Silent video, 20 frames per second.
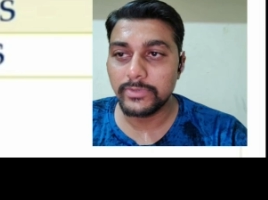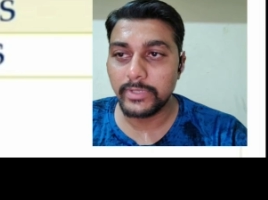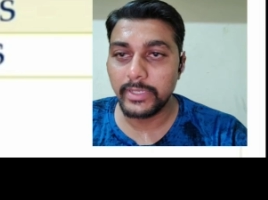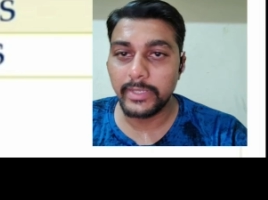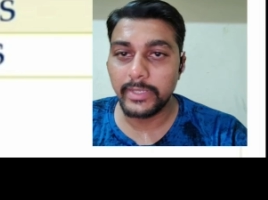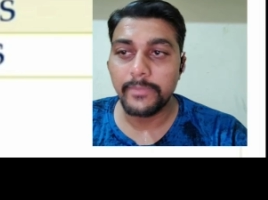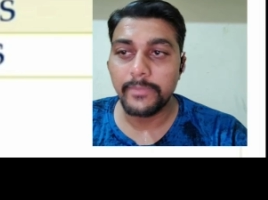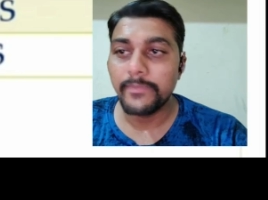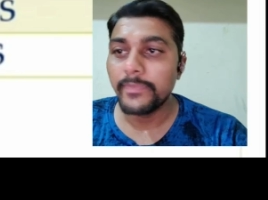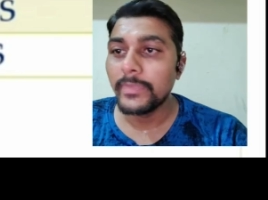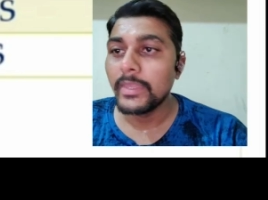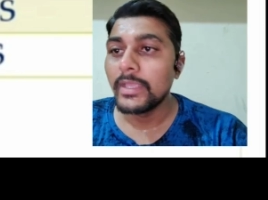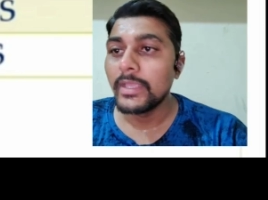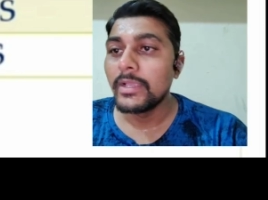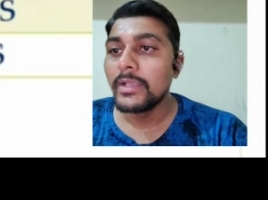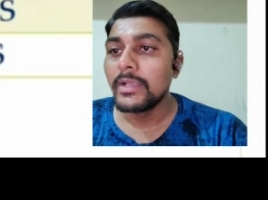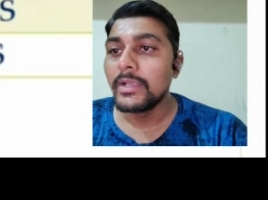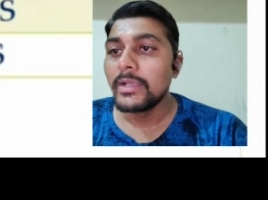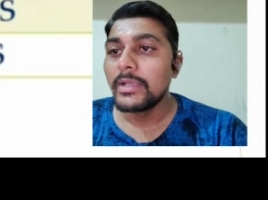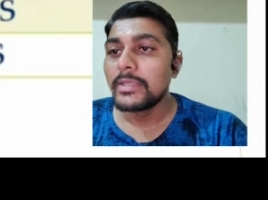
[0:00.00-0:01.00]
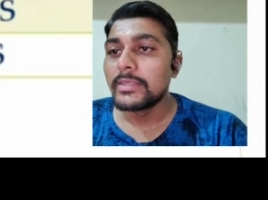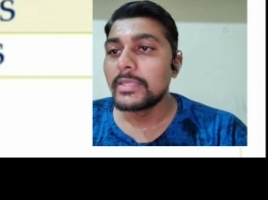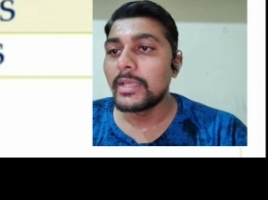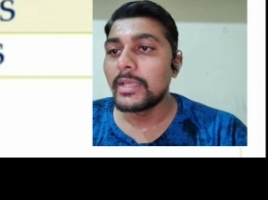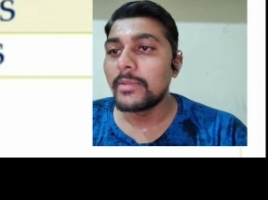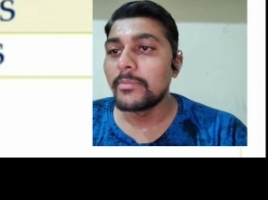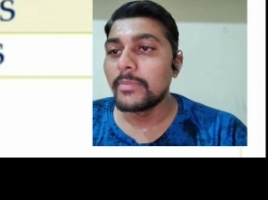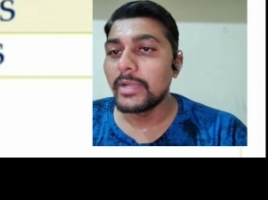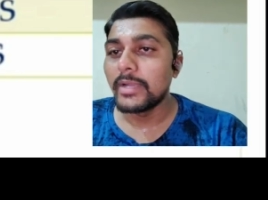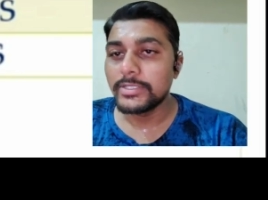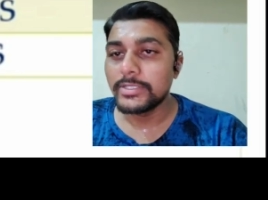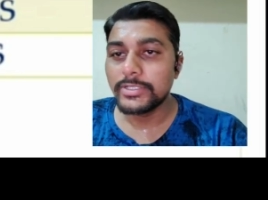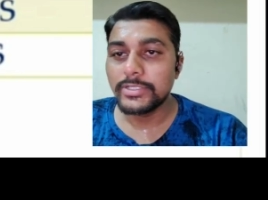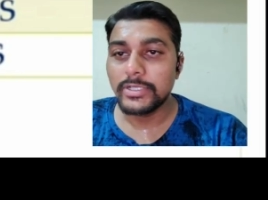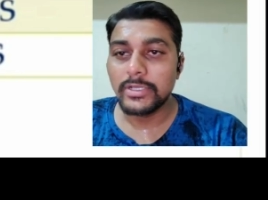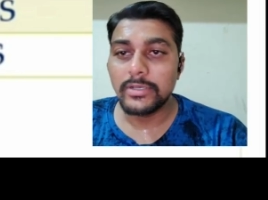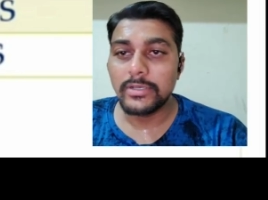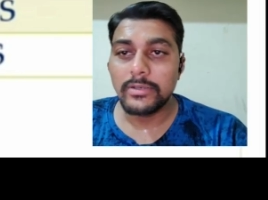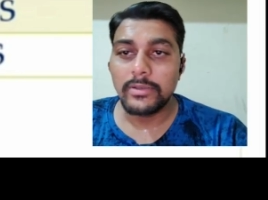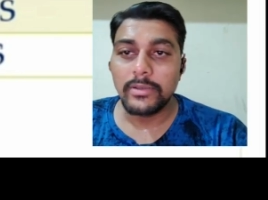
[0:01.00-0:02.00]
Okay, then
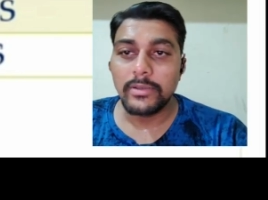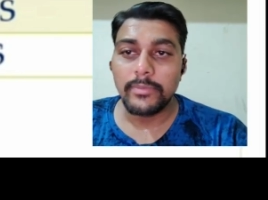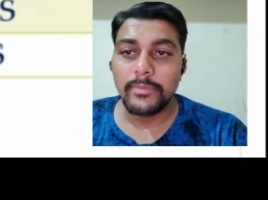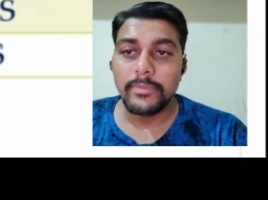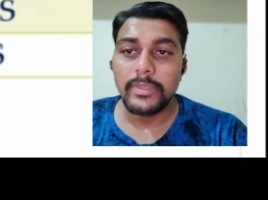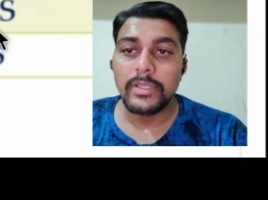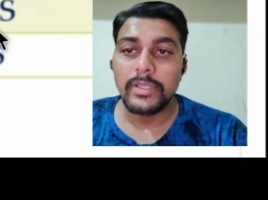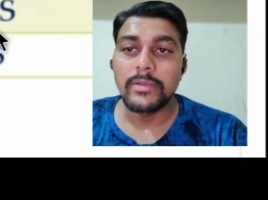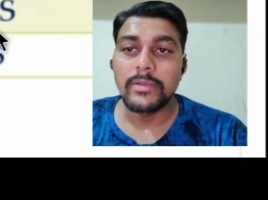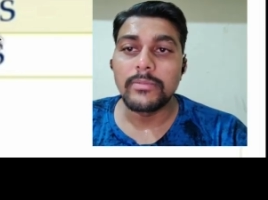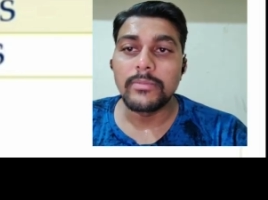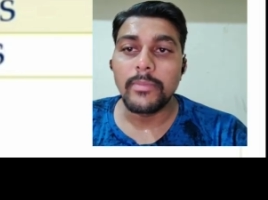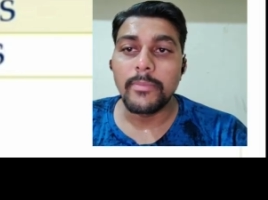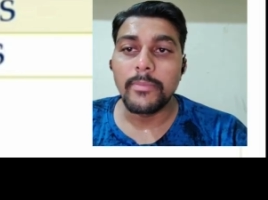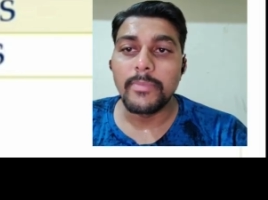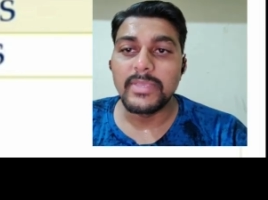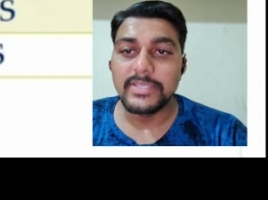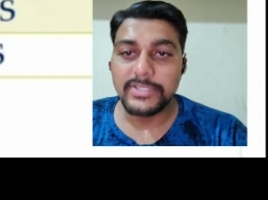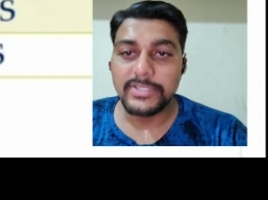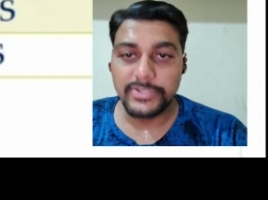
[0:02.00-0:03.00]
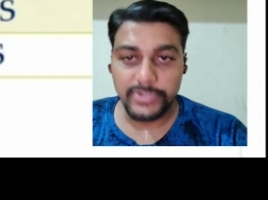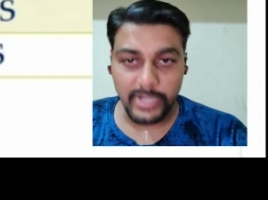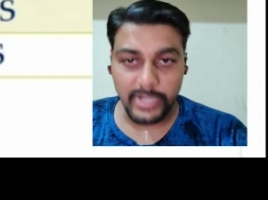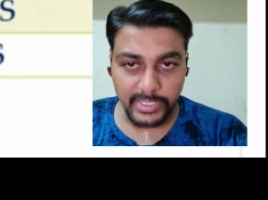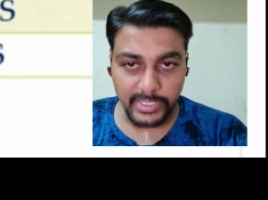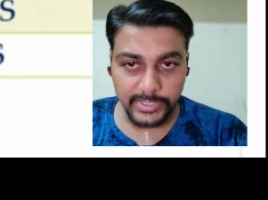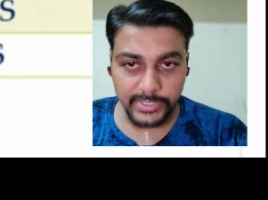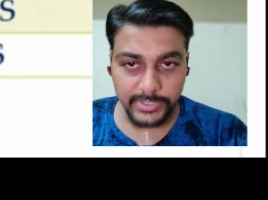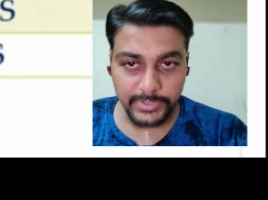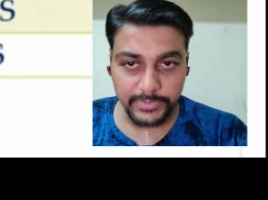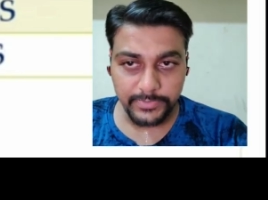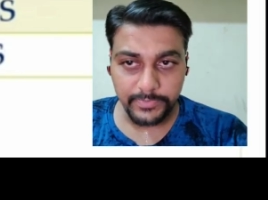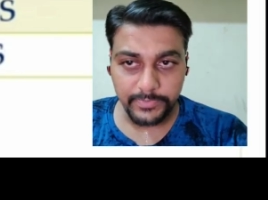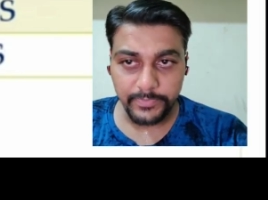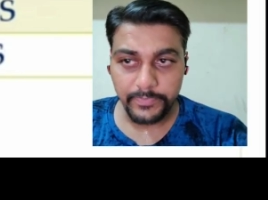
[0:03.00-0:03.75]
master become mistress.